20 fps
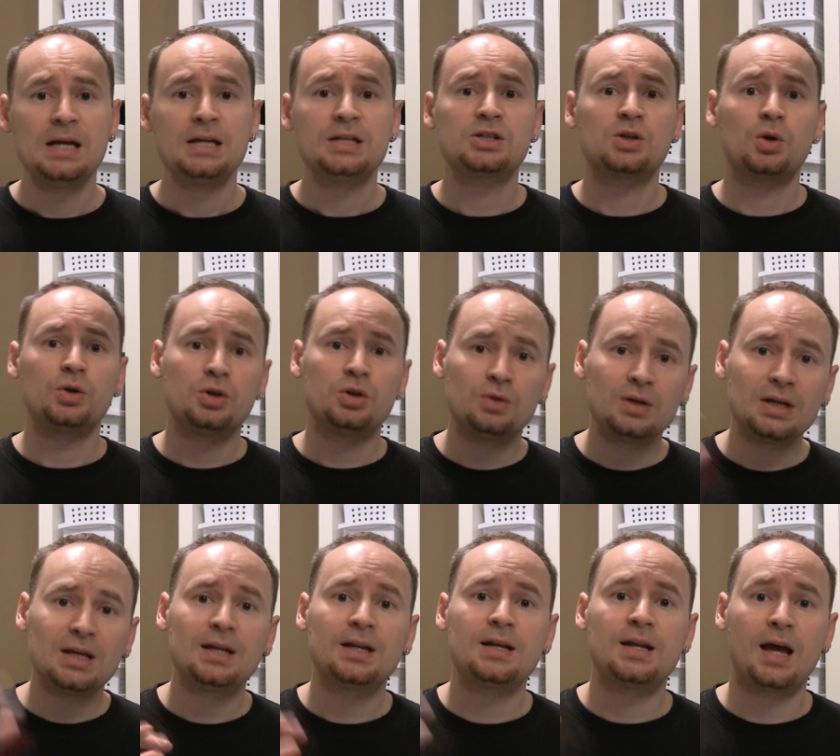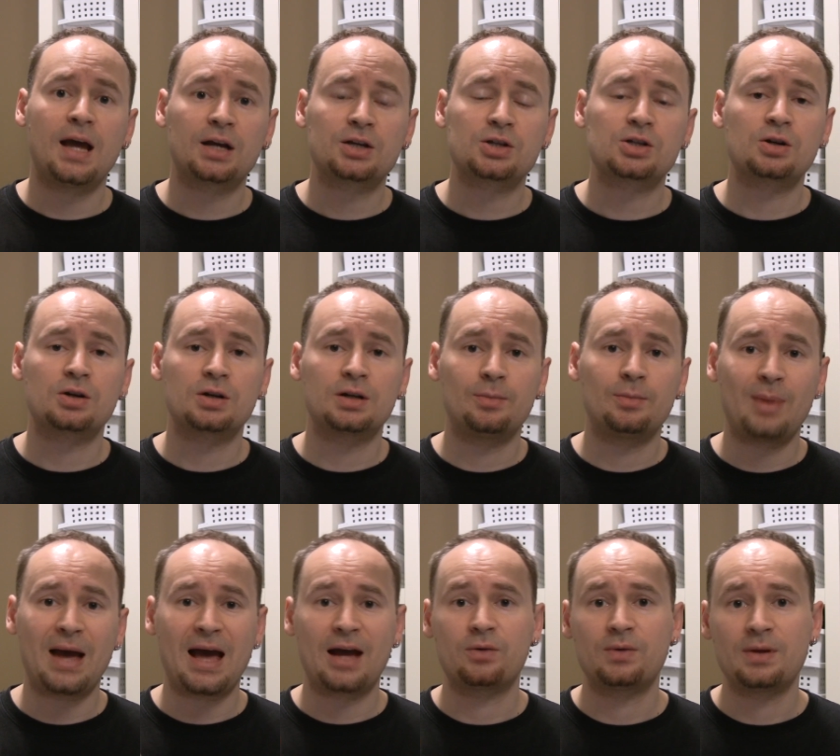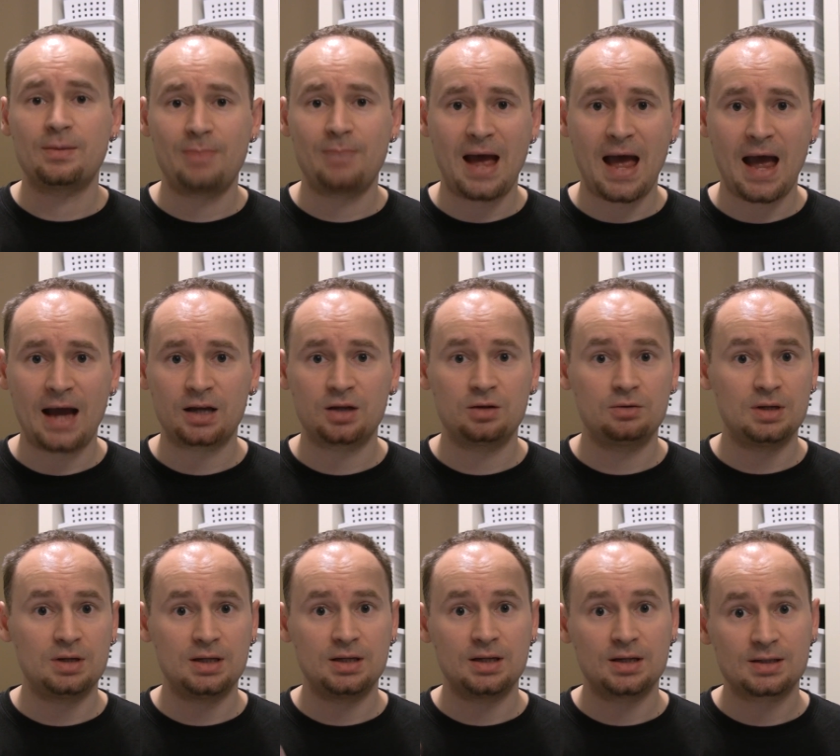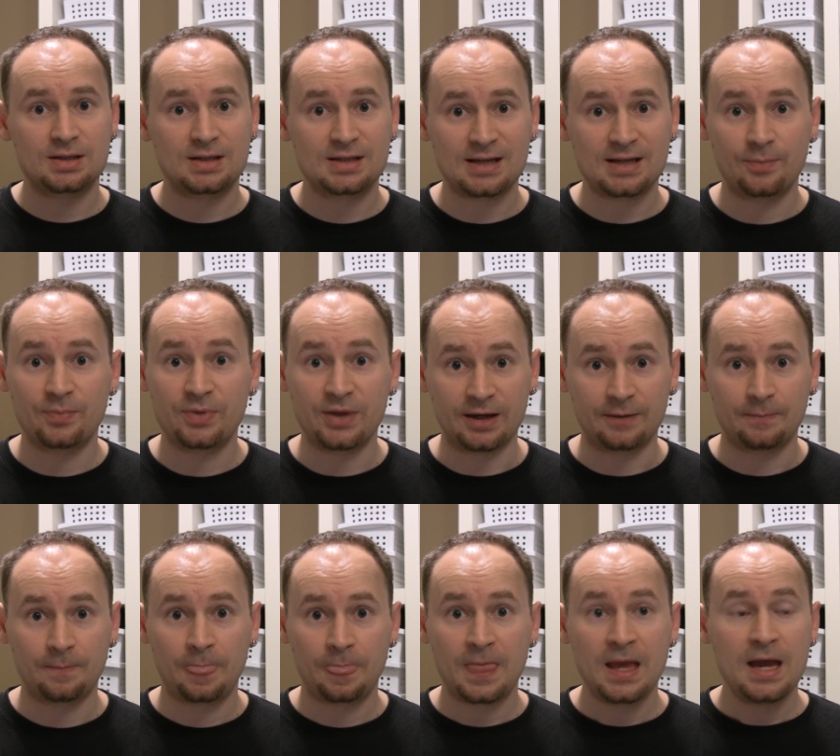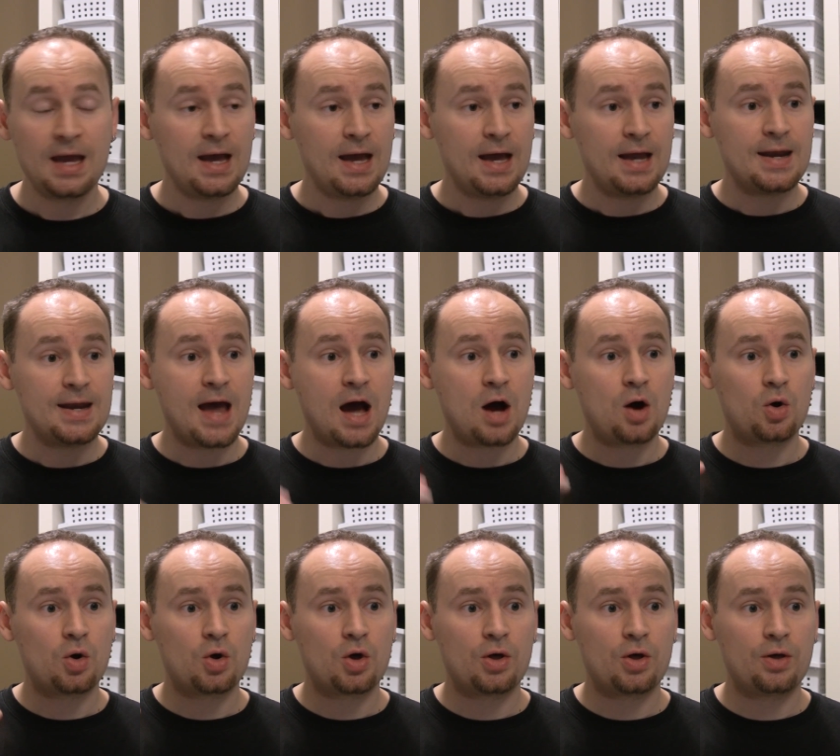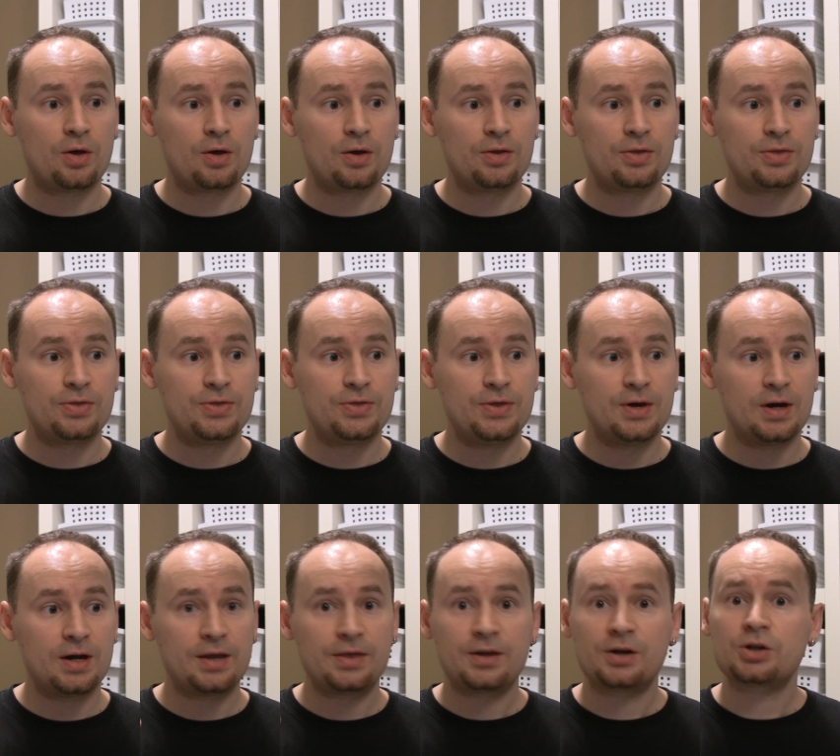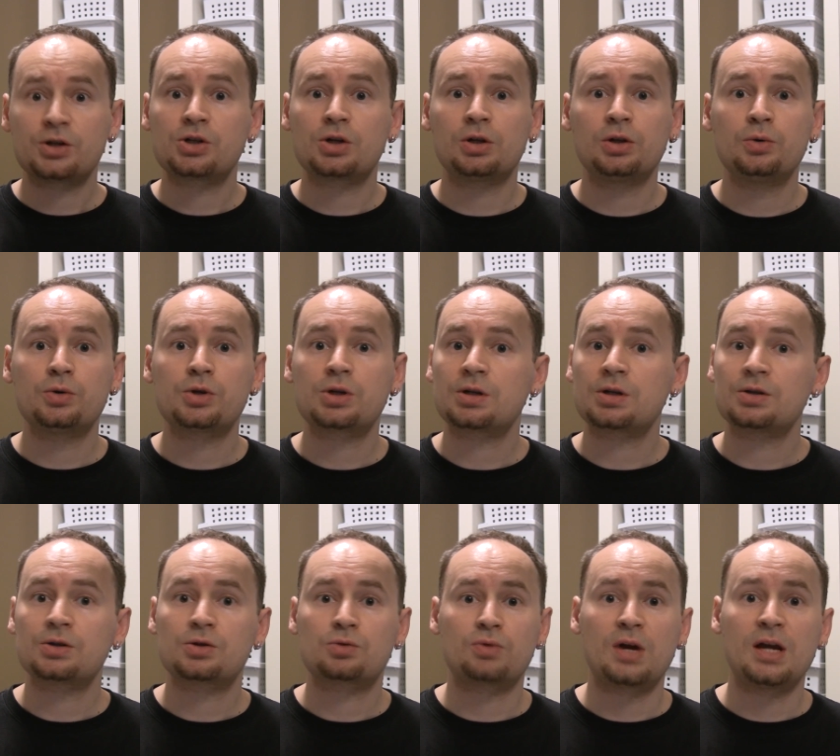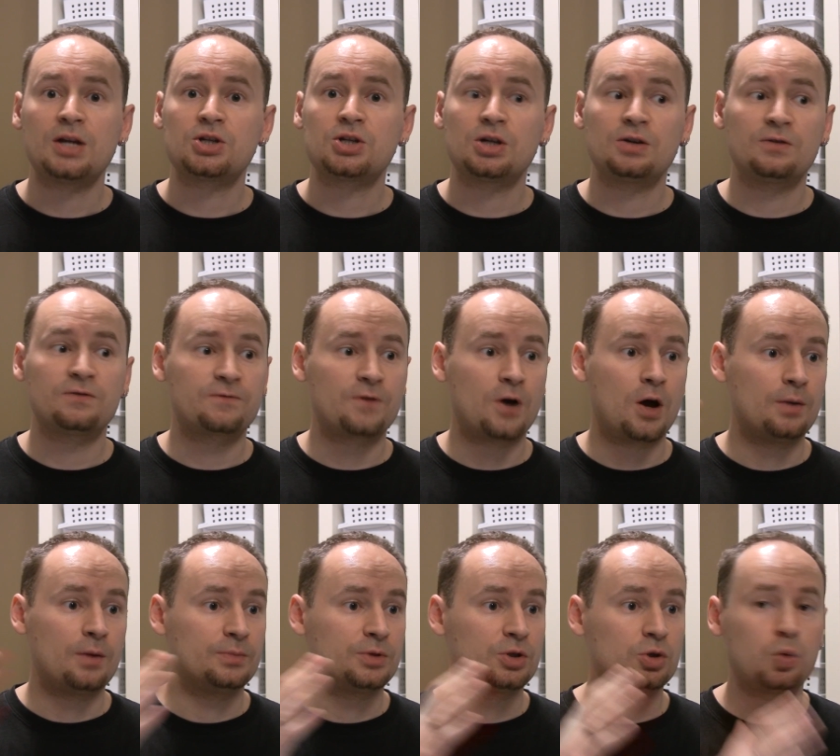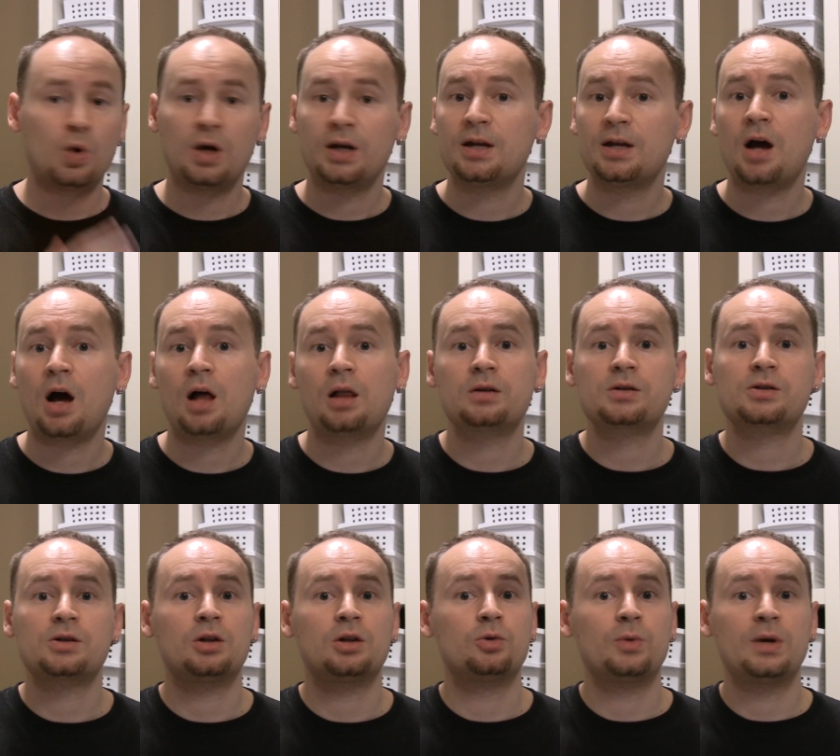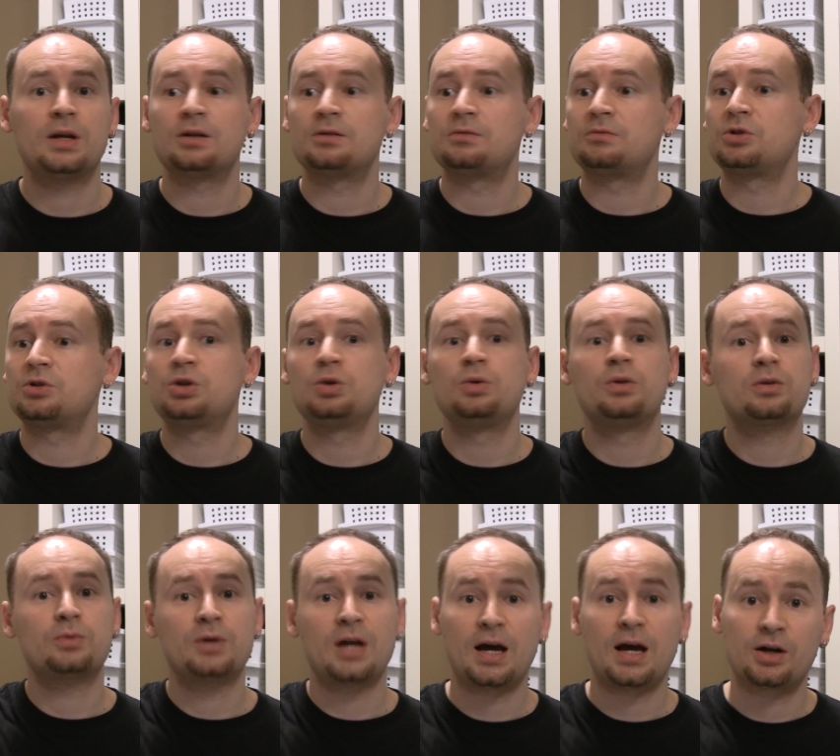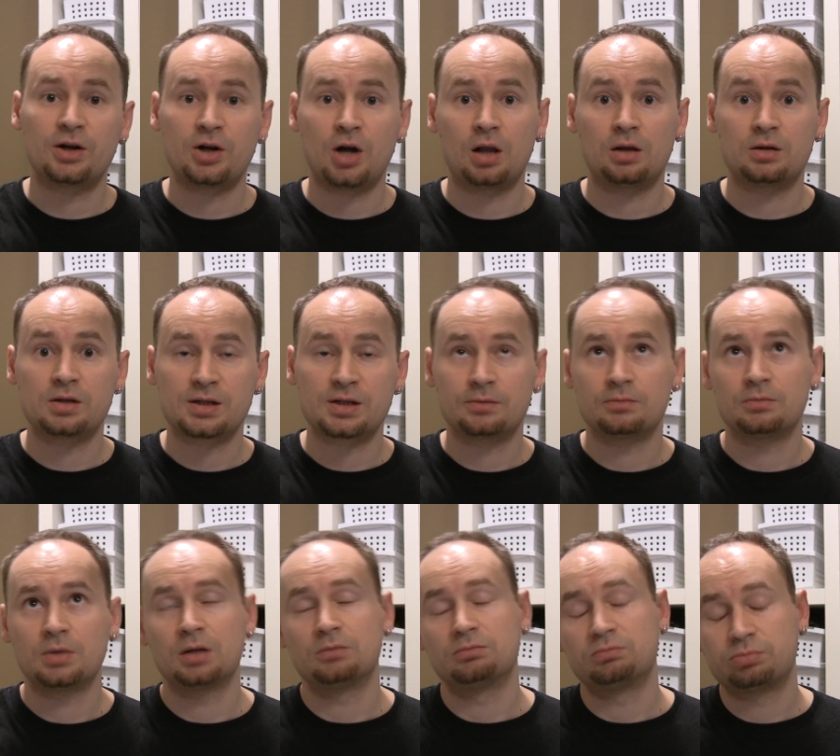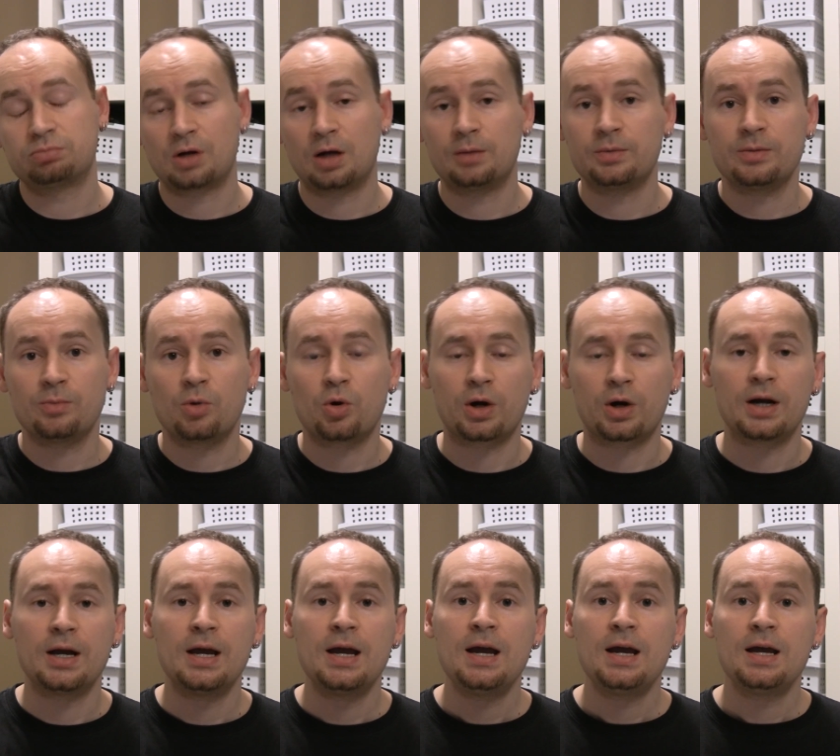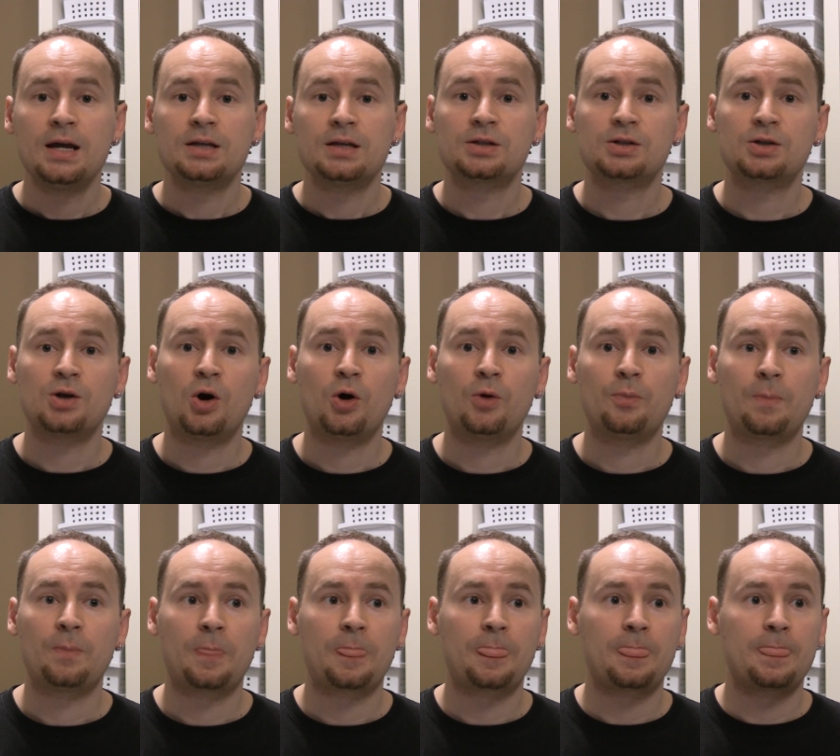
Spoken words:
so you need an external battery pack. You need something. Now, there's solutions ranging from $20 all the way to $200-300 and probably more. So